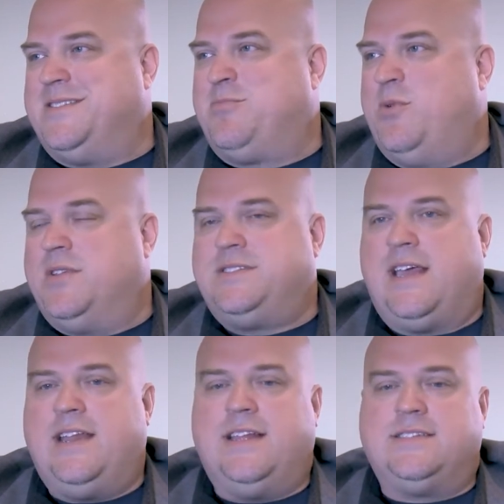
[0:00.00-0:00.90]
is pool
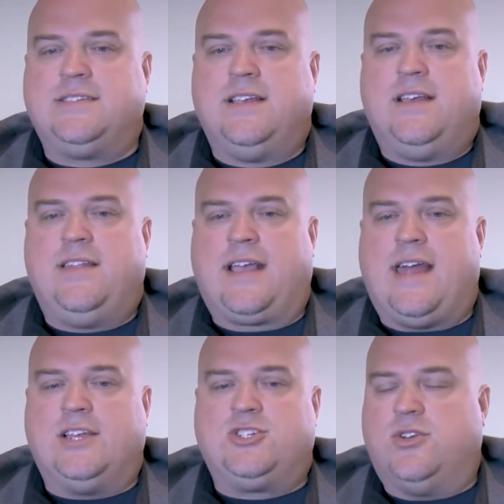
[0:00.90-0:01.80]
attendance. That
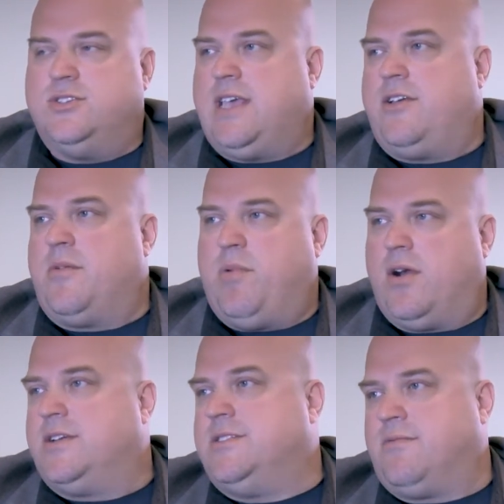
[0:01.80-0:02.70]
kind of shows how your
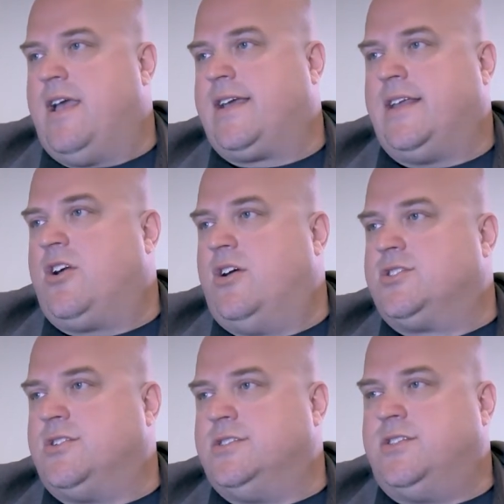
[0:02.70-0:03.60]
parks and rec and
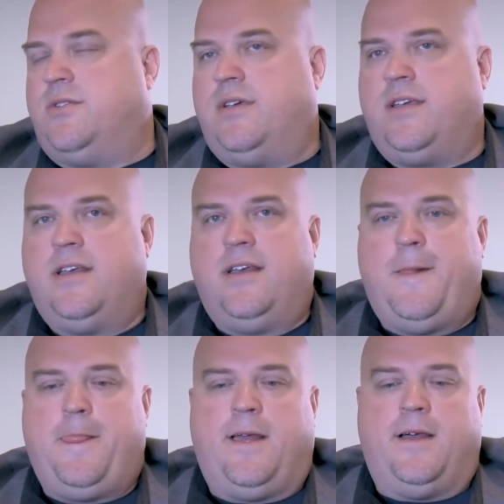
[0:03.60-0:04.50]
culture is doing.
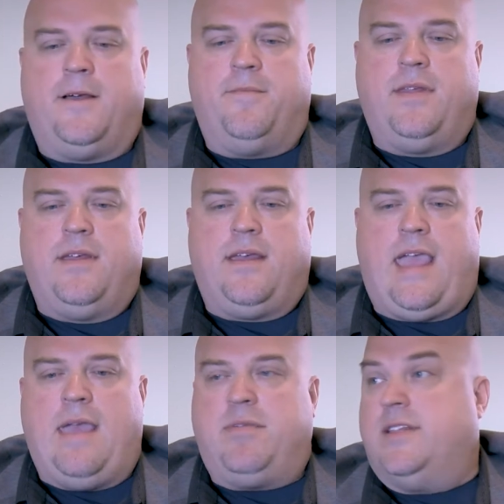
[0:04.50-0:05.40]
Um,
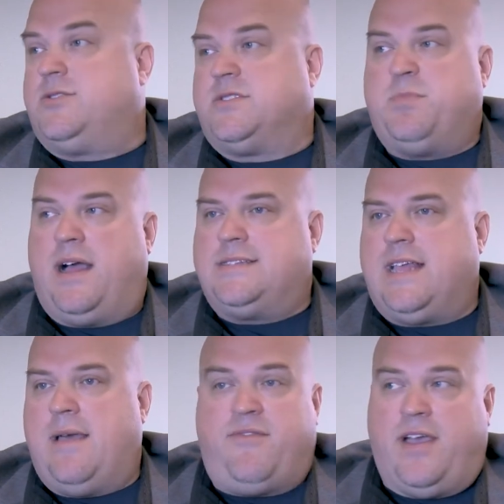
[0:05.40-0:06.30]
ambulance response
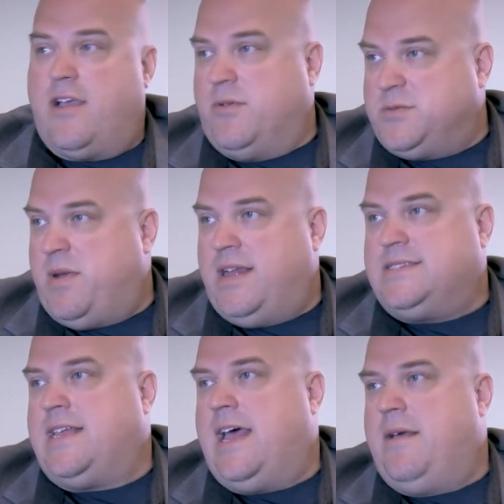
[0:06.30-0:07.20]
time, fire
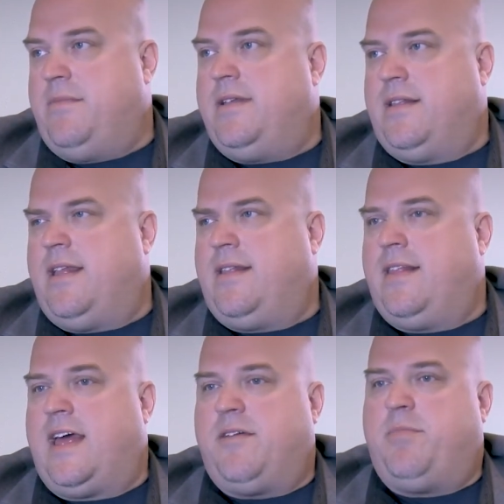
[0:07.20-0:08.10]
response time, a, a,
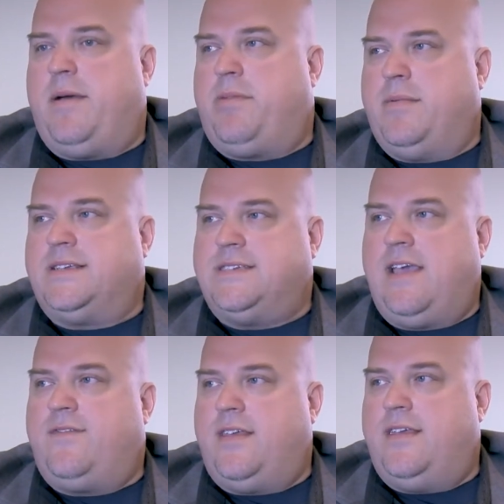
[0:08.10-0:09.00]
lot of public
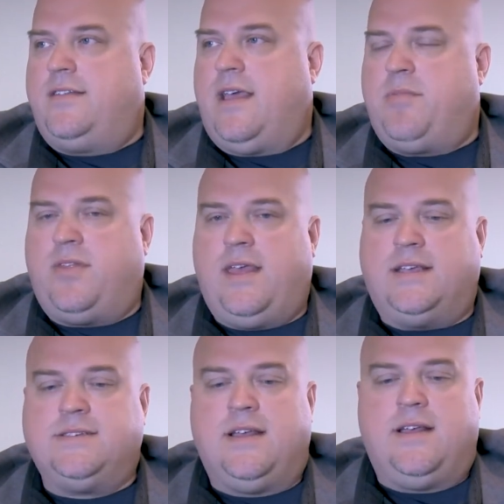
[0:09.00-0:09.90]
safety type of
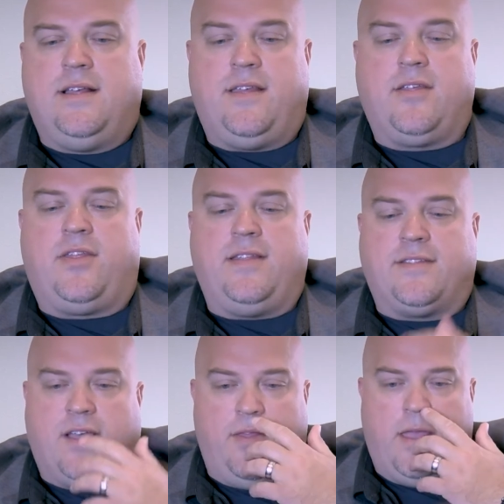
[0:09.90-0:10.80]
things. The other thing
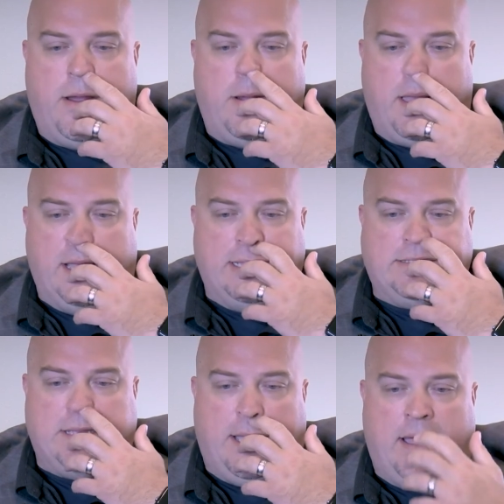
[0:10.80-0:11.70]
that's on there
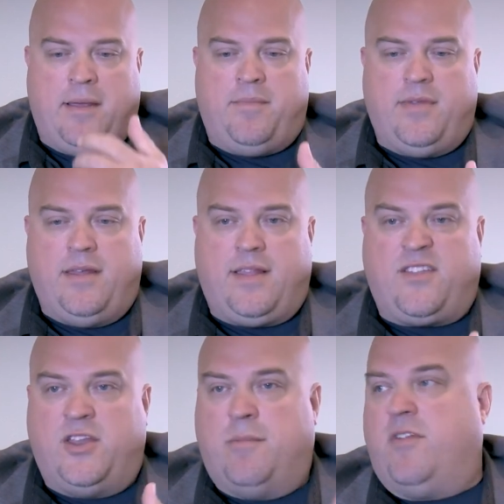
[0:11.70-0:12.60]
is um,
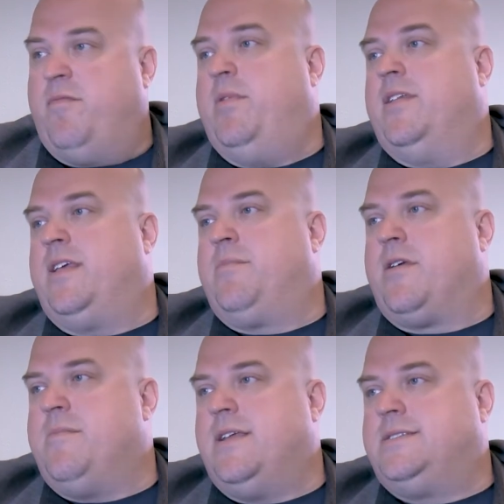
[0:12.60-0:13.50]
like the number of building
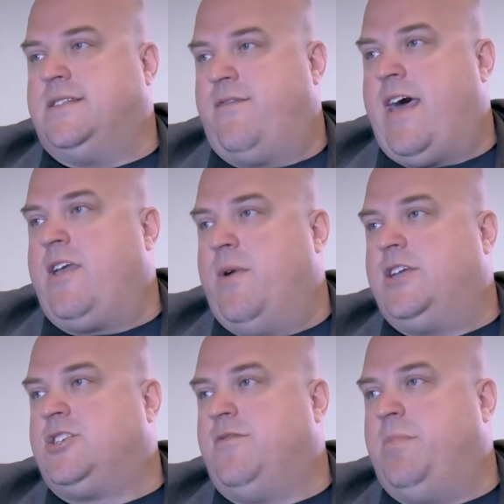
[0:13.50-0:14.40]
permits and the
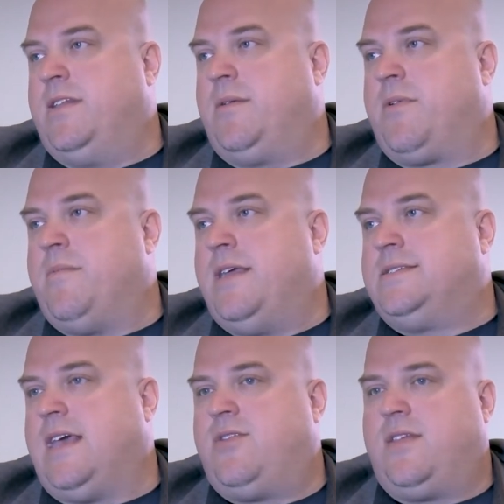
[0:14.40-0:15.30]
valuation of building
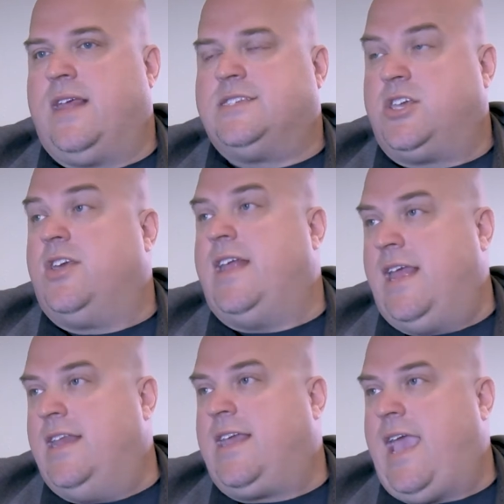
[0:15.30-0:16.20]
permits. I think that's a good
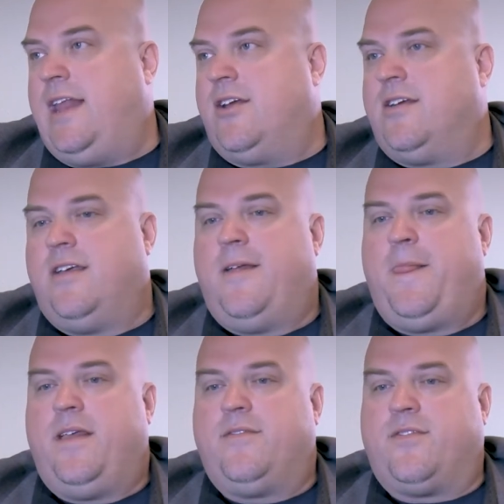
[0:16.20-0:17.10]
indicator
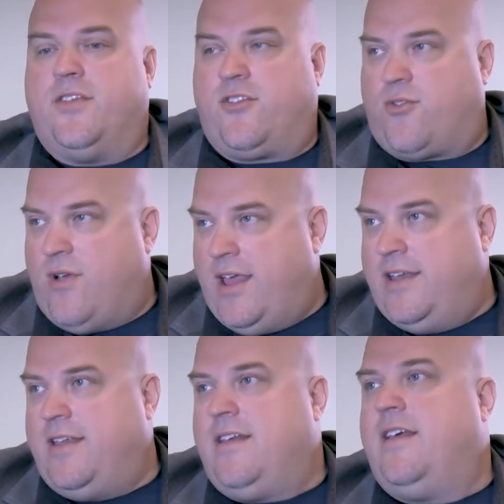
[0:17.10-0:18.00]
for the
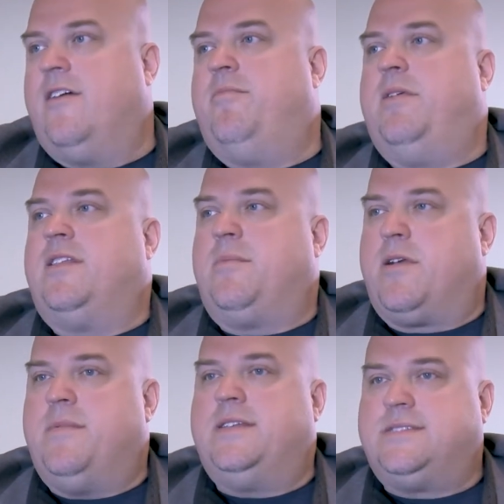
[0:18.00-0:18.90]
trend of building
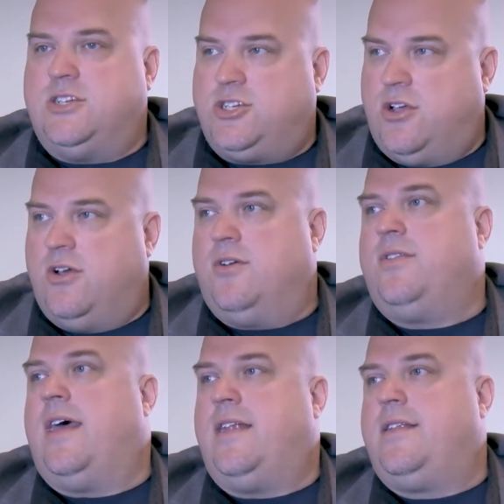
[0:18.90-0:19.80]
permits to show
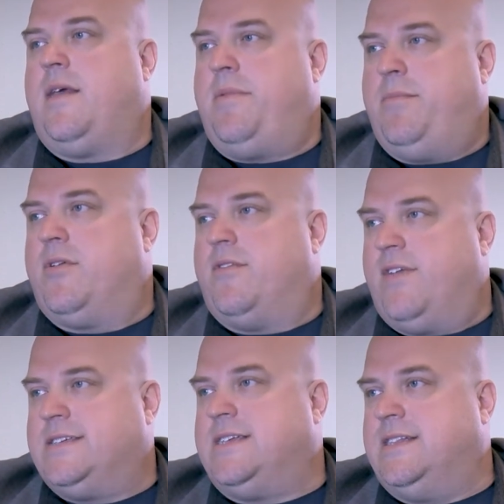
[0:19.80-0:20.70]
that, that people are
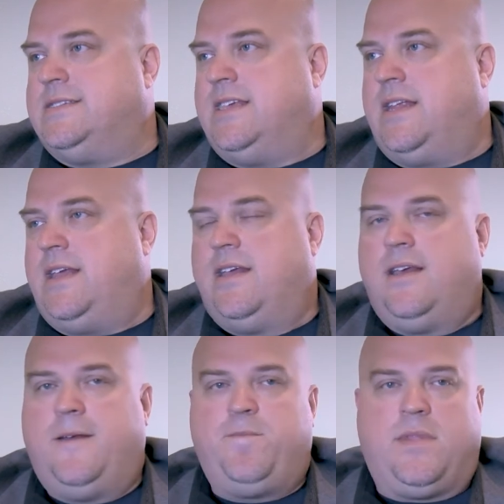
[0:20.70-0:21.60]
investing in the city,
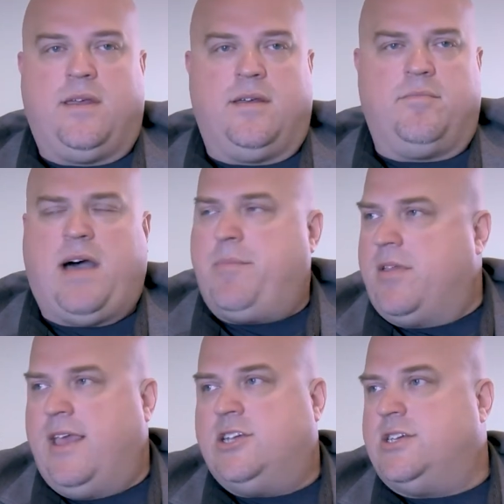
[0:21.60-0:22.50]
mm-hmm. um,
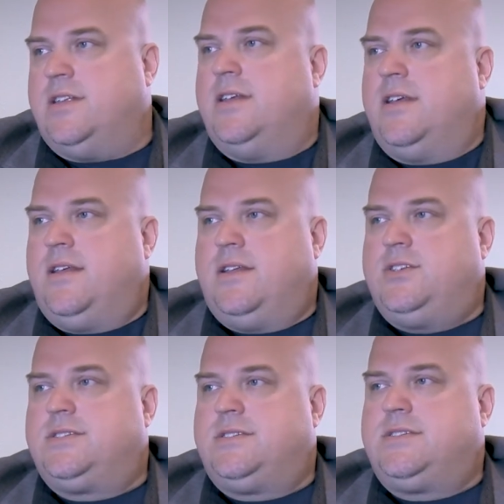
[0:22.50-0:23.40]
population,
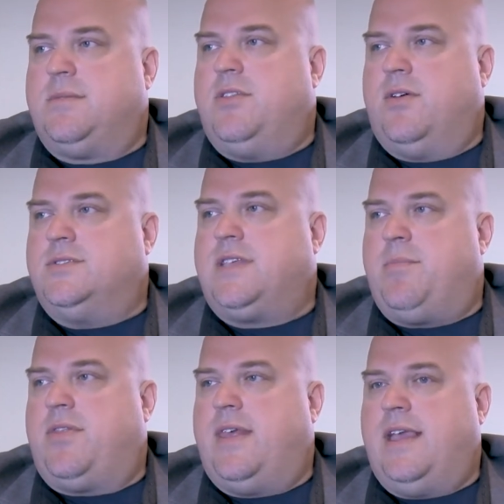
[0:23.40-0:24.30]
just some of those
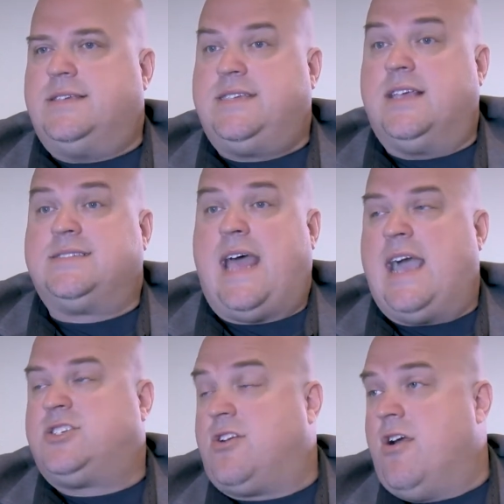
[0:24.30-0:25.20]
type of things. Sales
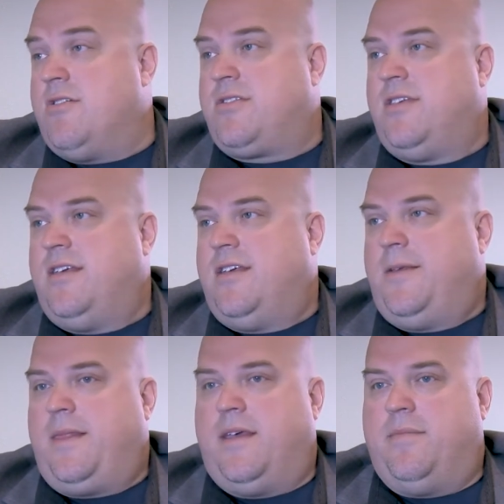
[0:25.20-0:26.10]
tax growth,
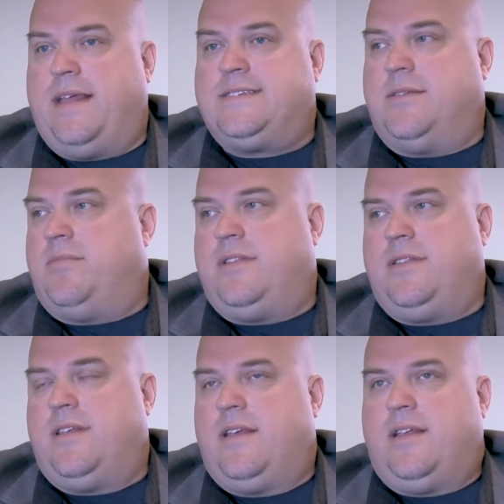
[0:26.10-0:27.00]
um, that's a,
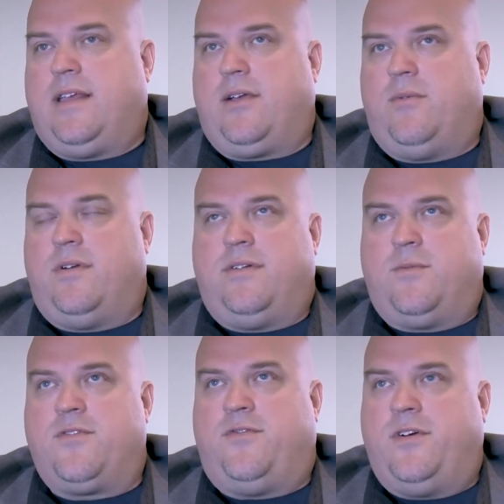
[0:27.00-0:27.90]
like
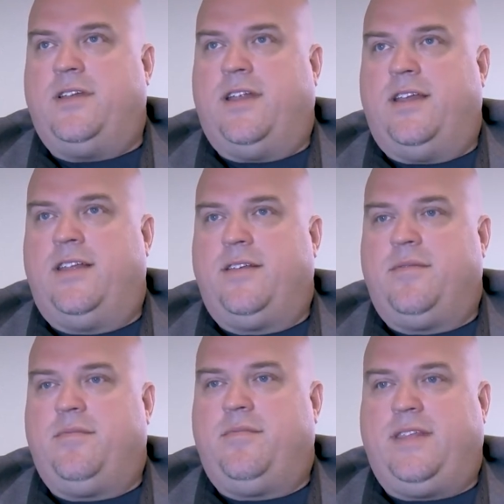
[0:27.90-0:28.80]
we're funded,
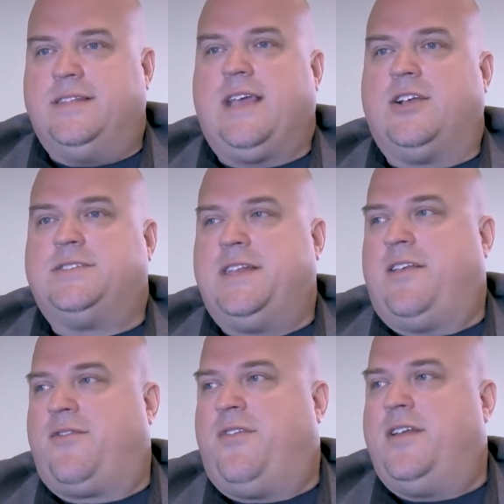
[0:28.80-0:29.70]
the entire city
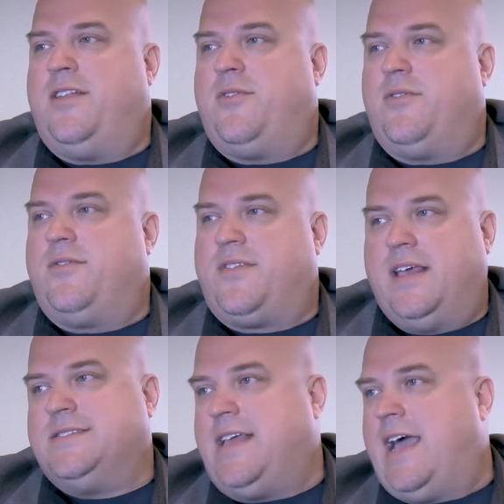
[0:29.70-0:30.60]
is funded through
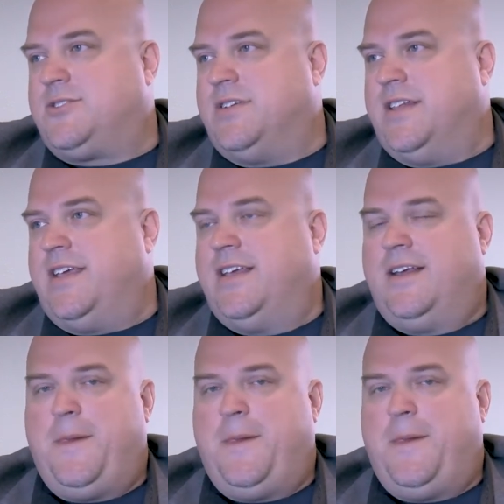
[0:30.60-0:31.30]
sales tax really.